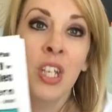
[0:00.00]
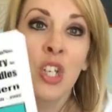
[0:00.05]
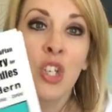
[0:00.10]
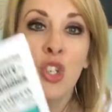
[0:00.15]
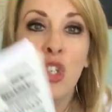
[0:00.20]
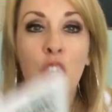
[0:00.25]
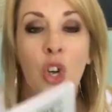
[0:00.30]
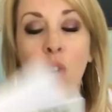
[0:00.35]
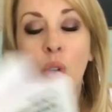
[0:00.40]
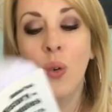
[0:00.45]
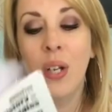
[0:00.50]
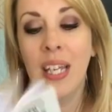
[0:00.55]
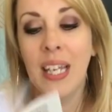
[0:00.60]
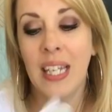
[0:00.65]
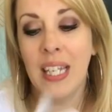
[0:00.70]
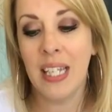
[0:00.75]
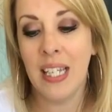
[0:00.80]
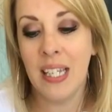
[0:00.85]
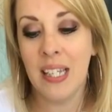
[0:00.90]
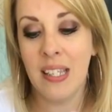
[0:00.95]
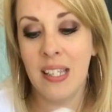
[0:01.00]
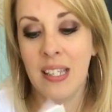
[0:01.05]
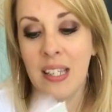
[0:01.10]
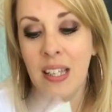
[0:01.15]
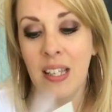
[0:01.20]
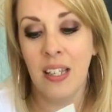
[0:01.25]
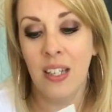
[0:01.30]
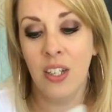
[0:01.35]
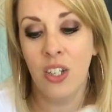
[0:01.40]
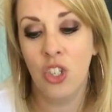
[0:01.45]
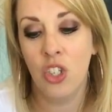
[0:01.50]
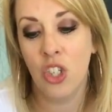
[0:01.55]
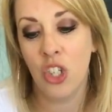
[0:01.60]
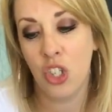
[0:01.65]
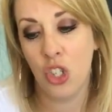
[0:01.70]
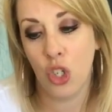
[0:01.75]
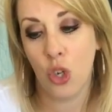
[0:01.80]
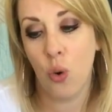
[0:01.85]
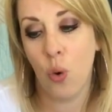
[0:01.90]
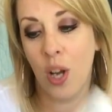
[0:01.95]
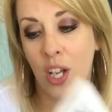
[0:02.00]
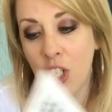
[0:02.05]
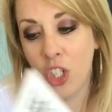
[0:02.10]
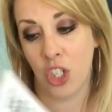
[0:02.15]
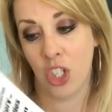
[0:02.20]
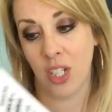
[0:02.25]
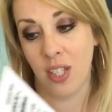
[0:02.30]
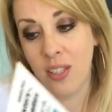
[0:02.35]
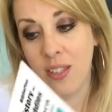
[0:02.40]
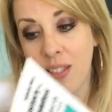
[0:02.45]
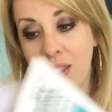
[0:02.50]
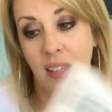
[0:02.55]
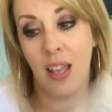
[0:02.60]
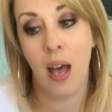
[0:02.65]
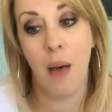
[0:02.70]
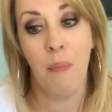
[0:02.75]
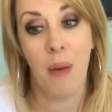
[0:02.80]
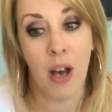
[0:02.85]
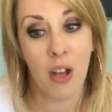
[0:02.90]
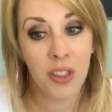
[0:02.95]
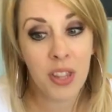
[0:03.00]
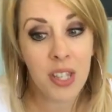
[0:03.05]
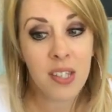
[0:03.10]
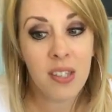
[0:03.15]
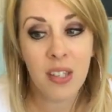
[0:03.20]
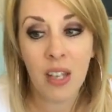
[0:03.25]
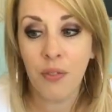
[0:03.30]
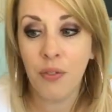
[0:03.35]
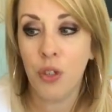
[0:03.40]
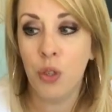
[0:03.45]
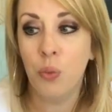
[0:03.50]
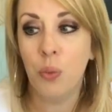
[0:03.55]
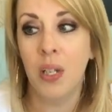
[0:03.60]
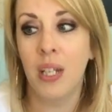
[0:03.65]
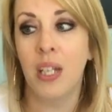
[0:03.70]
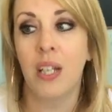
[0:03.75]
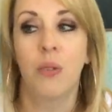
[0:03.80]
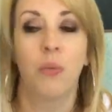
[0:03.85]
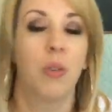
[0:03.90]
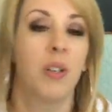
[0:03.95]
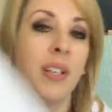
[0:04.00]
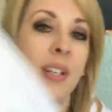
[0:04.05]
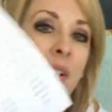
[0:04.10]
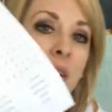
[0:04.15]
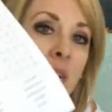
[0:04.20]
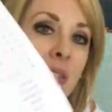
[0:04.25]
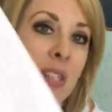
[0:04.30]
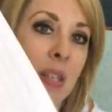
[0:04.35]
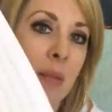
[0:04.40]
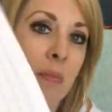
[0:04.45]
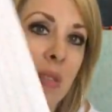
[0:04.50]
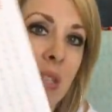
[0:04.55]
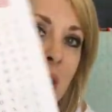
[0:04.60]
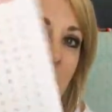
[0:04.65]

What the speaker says: So it is just questions about the stuff you're reading. Well, here, some of the